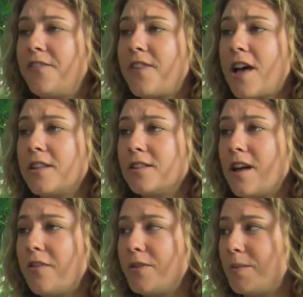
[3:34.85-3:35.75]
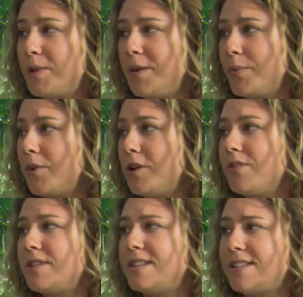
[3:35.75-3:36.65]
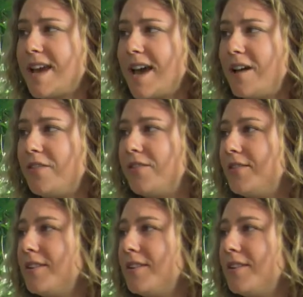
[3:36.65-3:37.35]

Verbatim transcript: fell in love with the people, the staff,